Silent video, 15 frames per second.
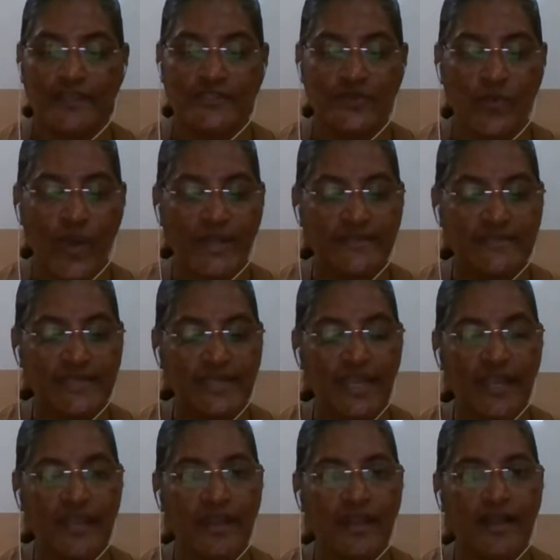So once
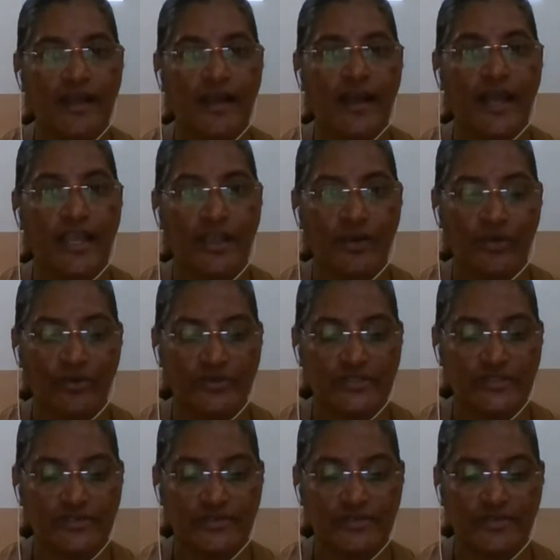again, I
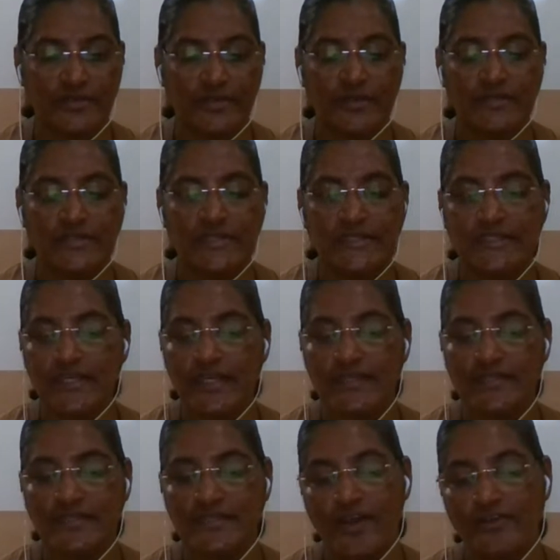quote, teaching
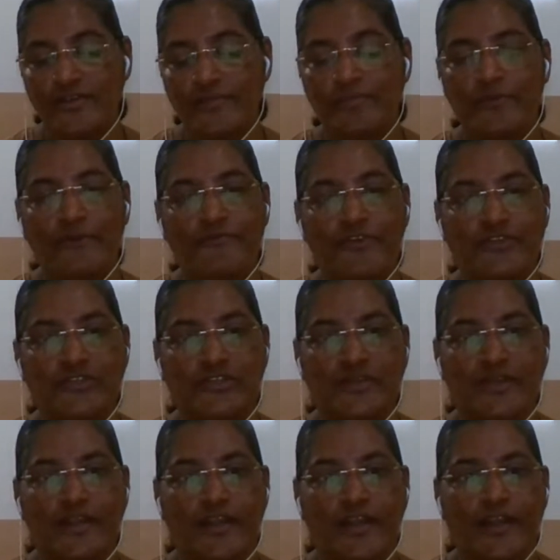is not a
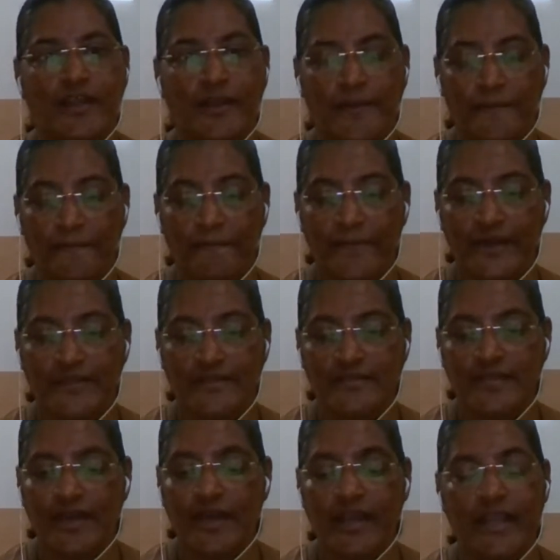profession, but
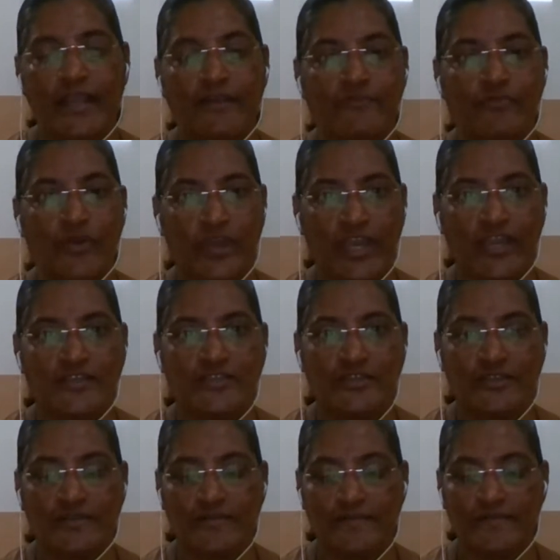a
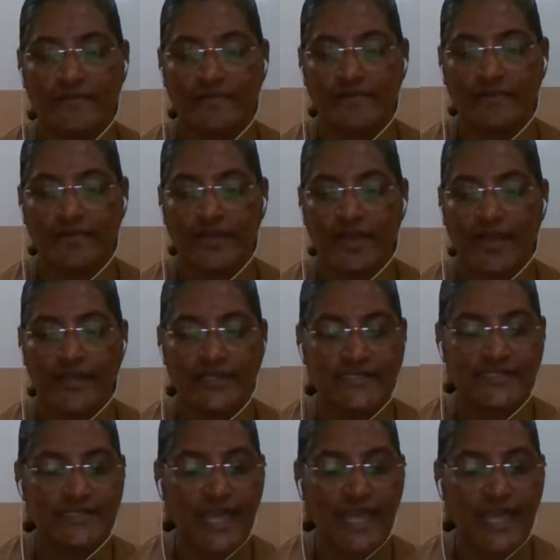vocation. It is